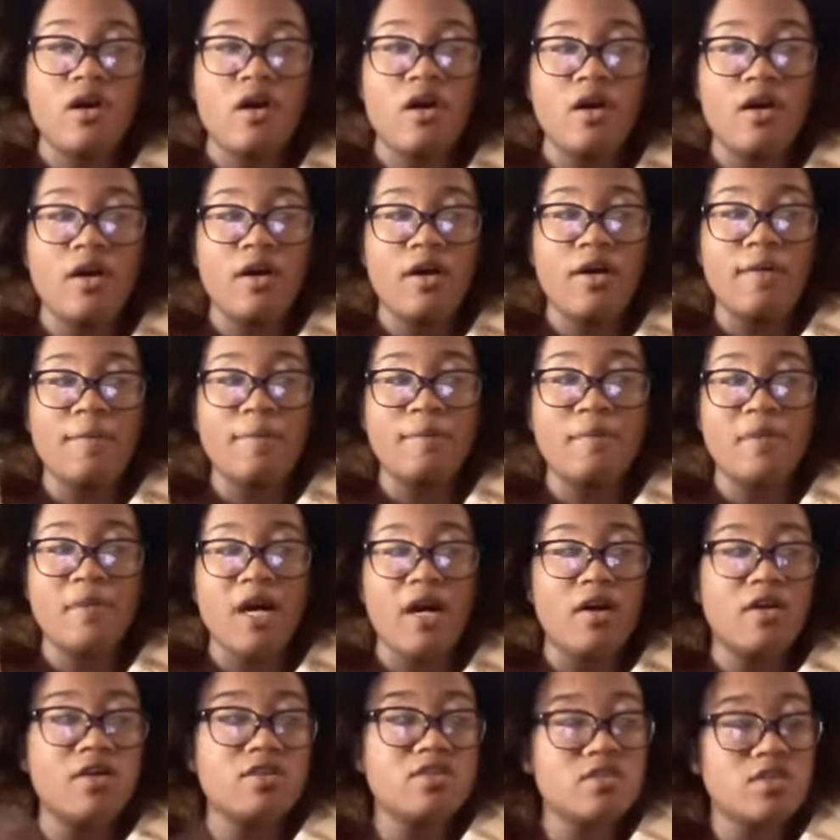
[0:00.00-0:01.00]
I
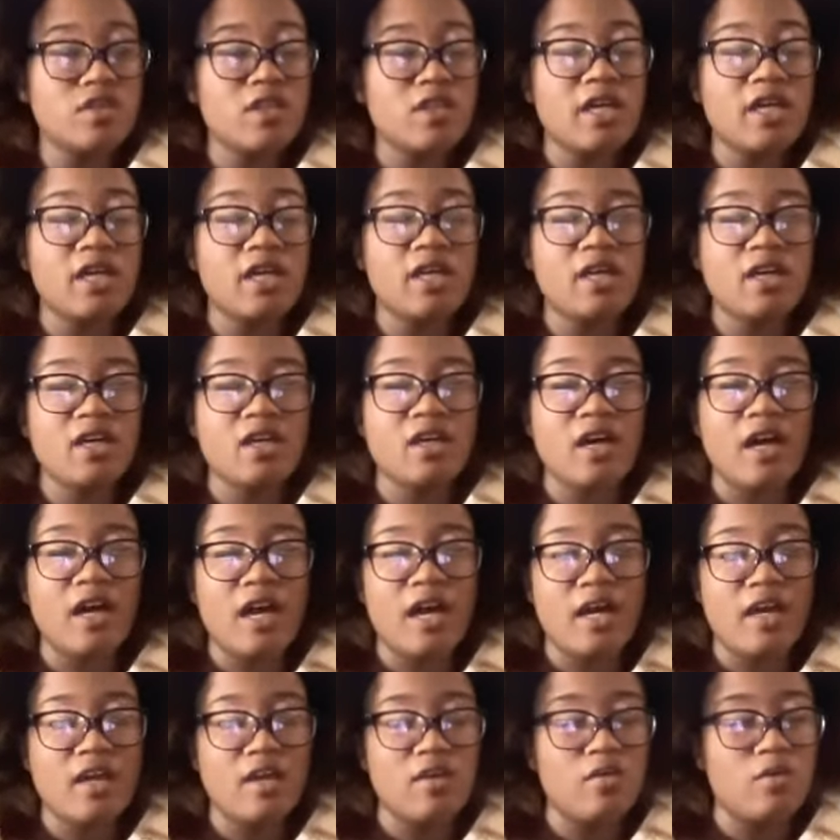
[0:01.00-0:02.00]
also like I
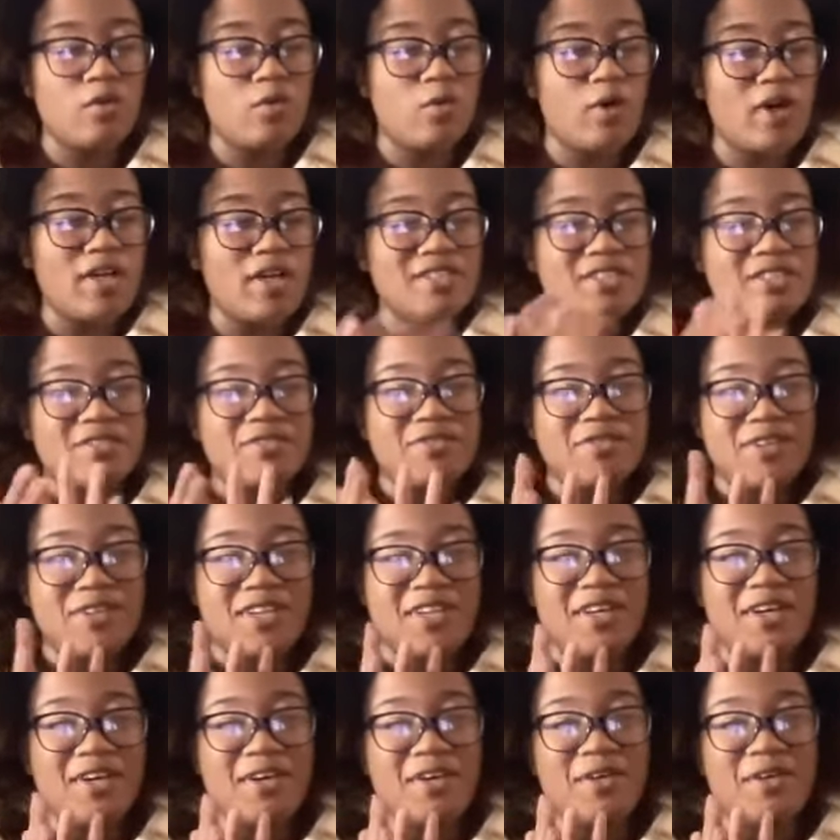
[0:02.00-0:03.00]
had watched a
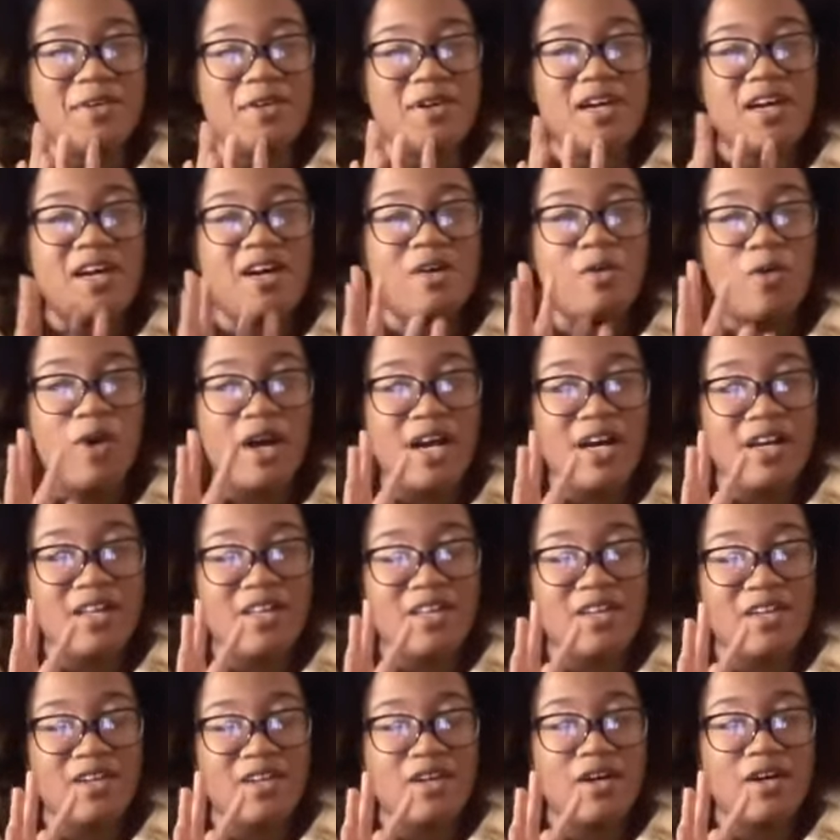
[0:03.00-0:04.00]
video a
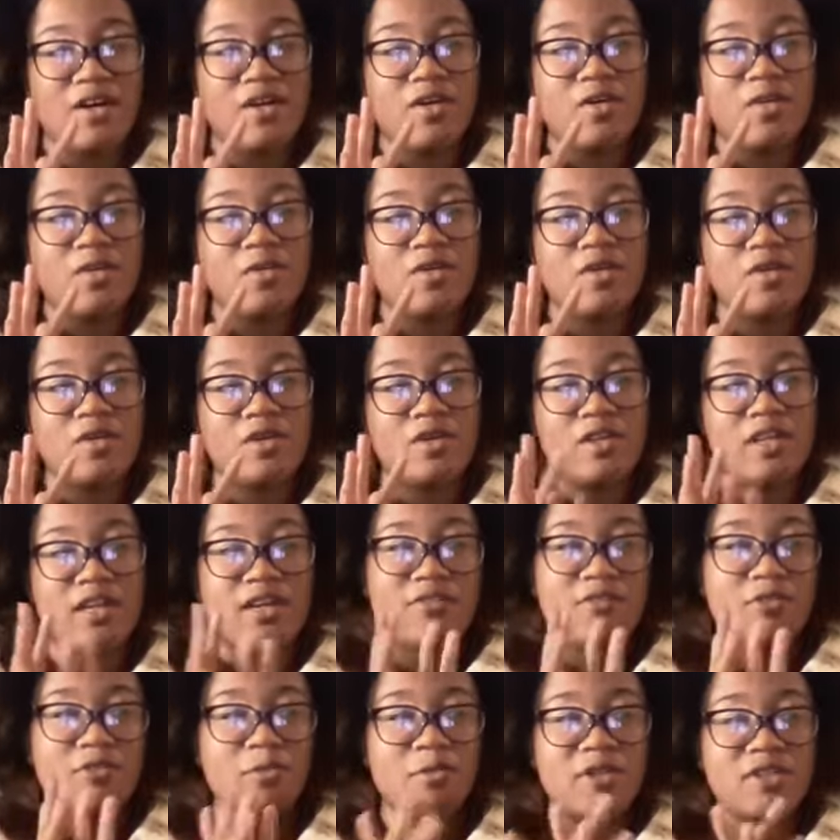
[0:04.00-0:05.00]
while ago,
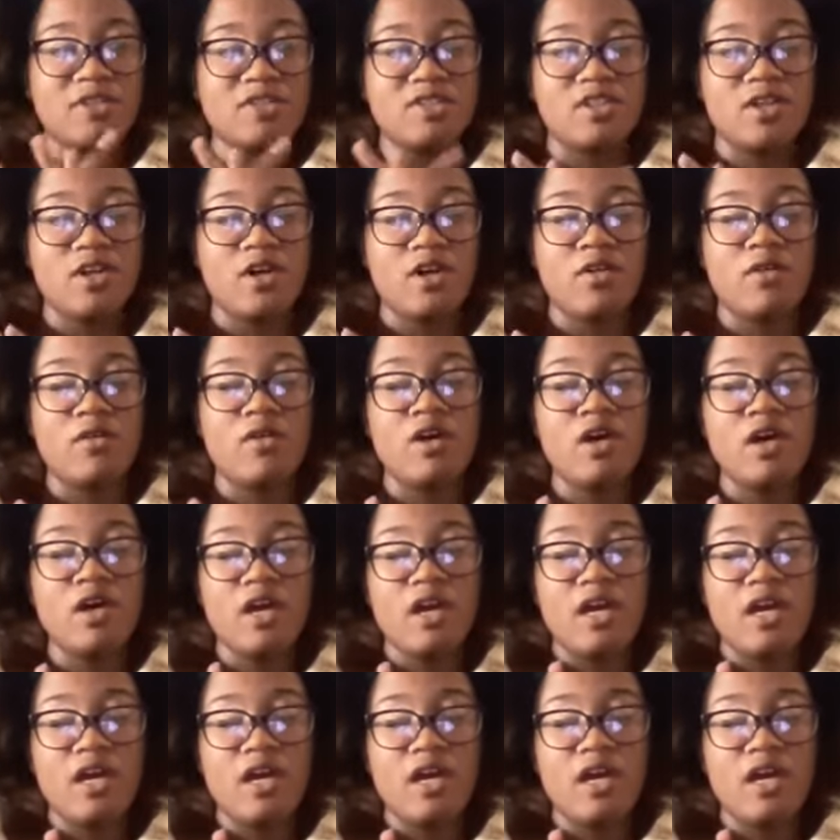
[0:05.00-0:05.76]
like a few months ago,